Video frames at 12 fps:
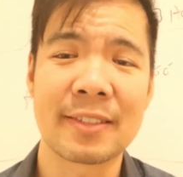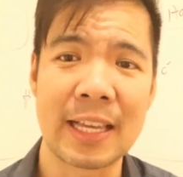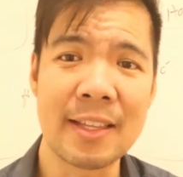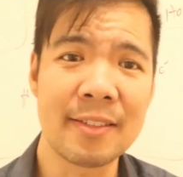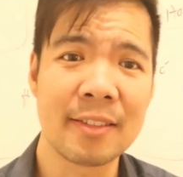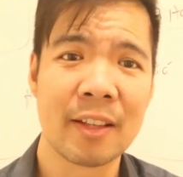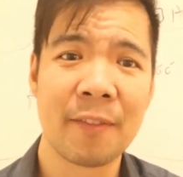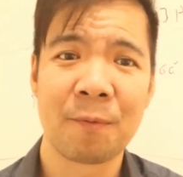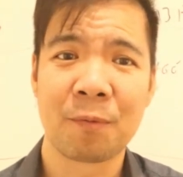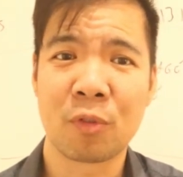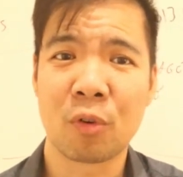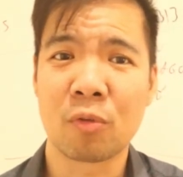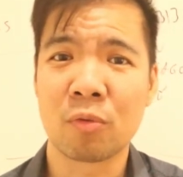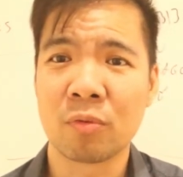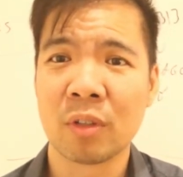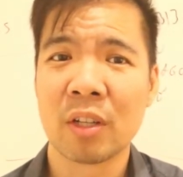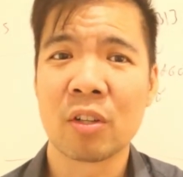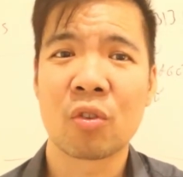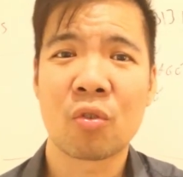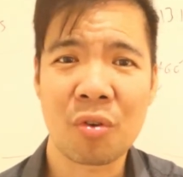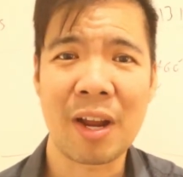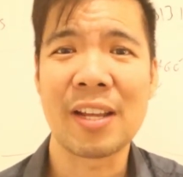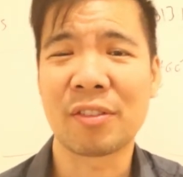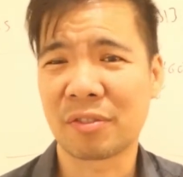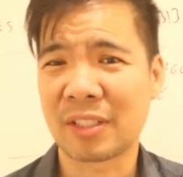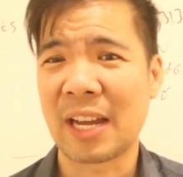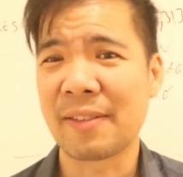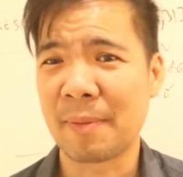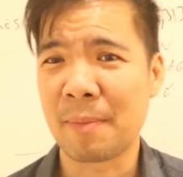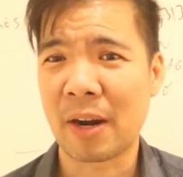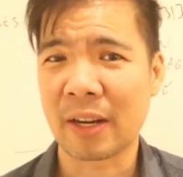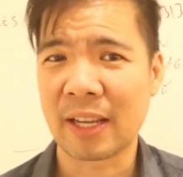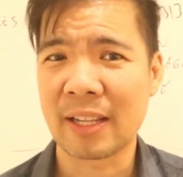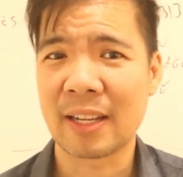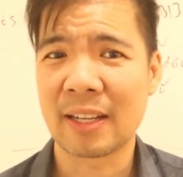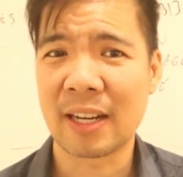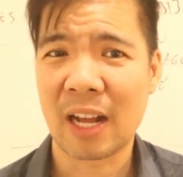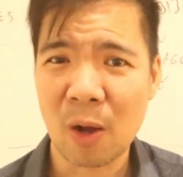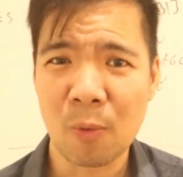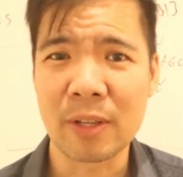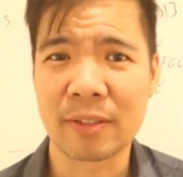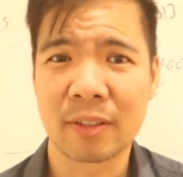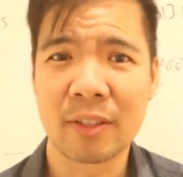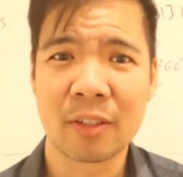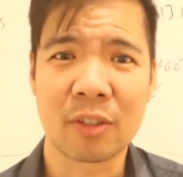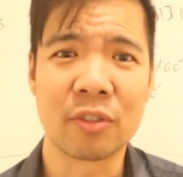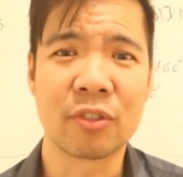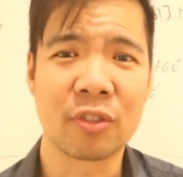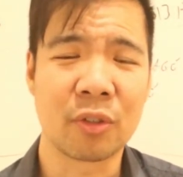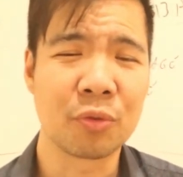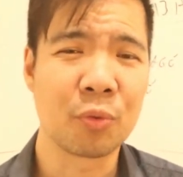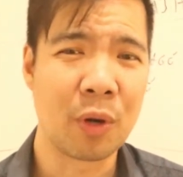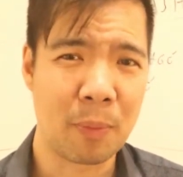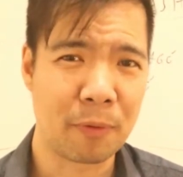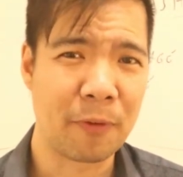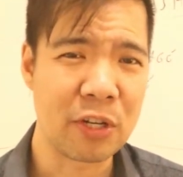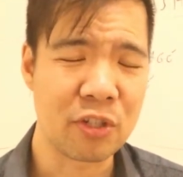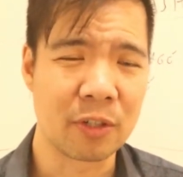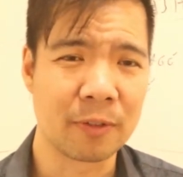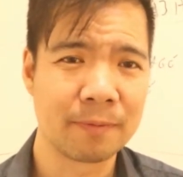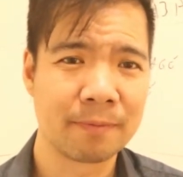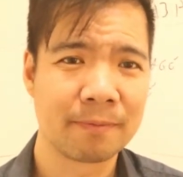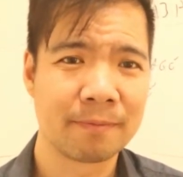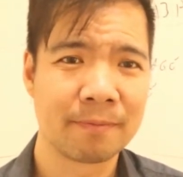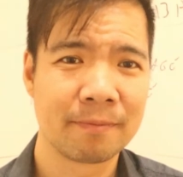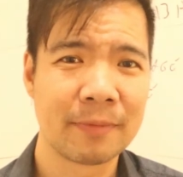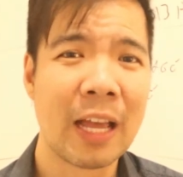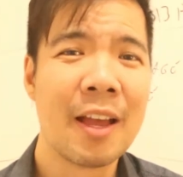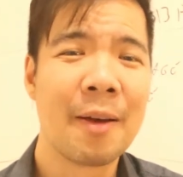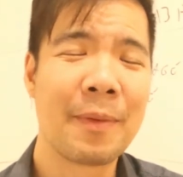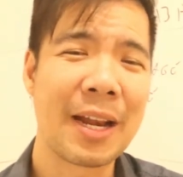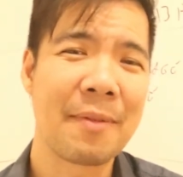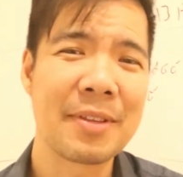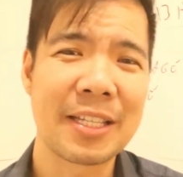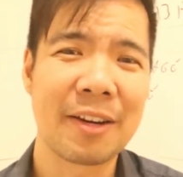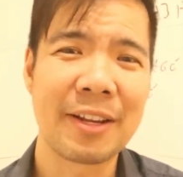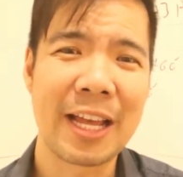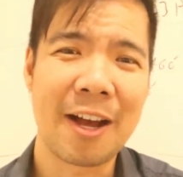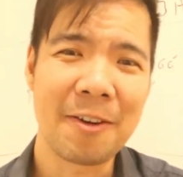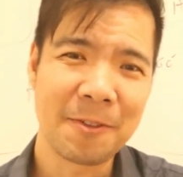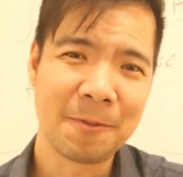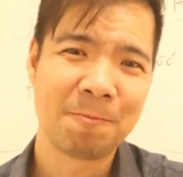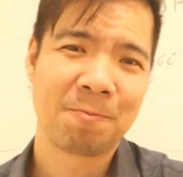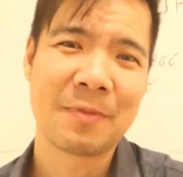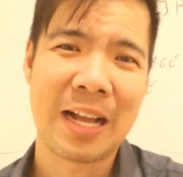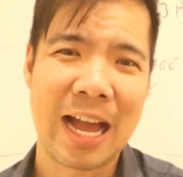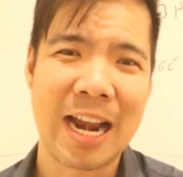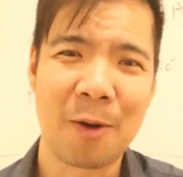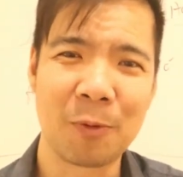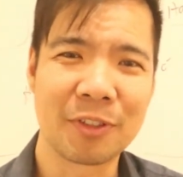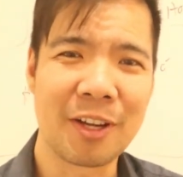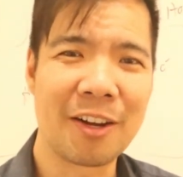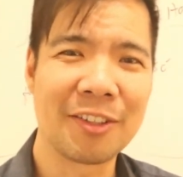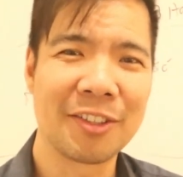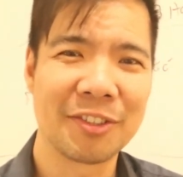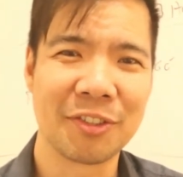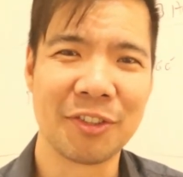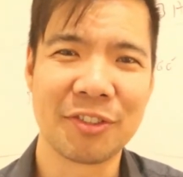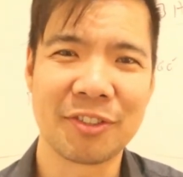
sense. Don't try to time the market, and always consult with a professional. My name is Gary Yao, and I will talk to you